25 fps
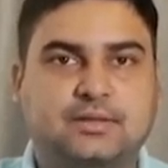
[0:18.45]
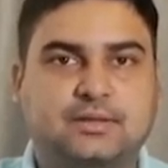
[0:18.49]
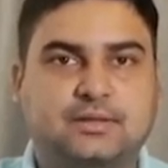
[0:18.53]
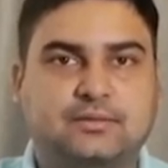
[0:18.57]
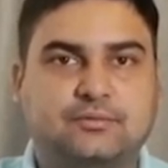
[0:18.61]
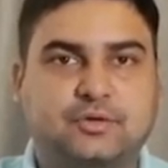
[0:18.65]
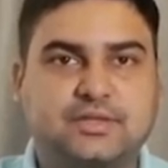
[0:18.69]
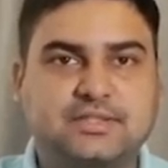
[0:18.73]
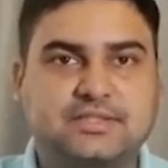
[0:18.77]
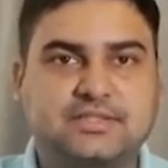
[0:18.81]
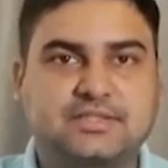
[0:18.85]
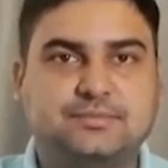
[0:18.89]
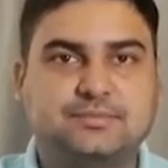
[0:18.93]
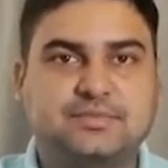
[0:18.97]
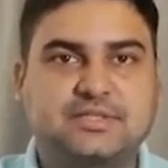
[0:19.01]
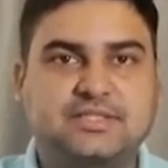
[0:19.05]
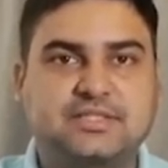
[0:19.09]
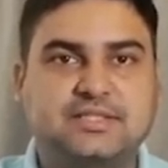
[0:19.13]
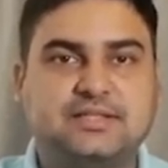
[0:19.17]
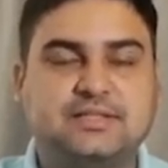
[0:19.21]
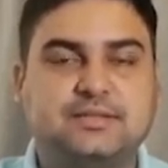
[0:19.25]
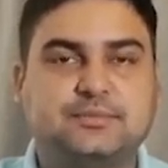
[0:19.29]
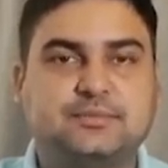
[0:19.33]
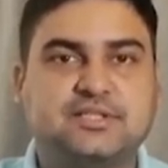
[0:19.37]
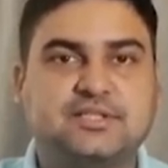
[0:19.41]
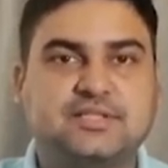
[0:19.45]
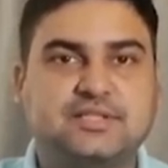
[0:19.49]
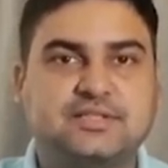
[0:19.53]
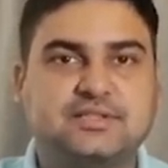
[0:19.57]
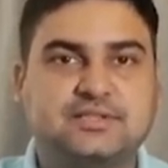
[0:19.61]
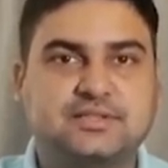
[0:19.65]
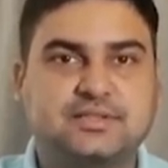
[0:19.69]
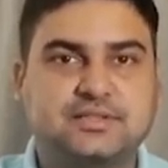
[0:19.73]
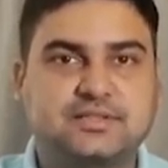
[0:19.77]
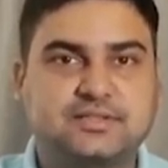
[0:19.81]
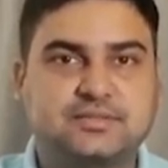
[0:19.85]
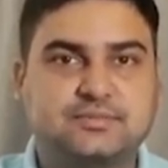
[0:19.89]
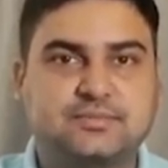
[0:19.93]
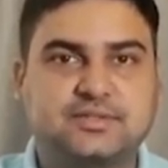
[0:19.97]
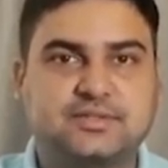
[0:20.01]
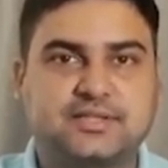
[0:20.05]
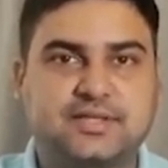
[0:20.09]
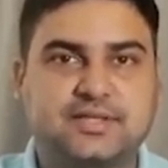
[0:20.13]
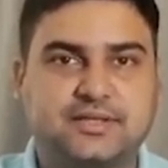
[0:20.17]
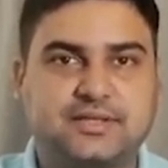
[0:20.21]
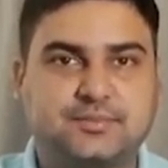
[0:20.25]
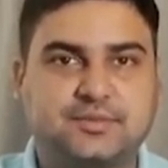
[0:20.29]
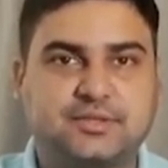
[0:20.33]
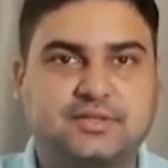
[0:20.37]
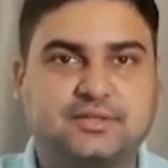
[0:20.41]
What is TPC? TPC is tons per
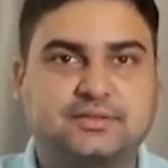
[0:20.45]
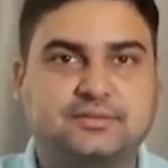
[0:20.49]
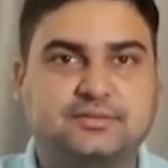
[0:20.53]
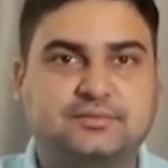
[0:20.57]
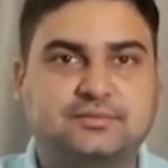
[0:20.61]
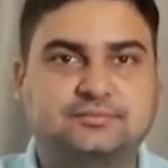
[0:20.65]
centimeter.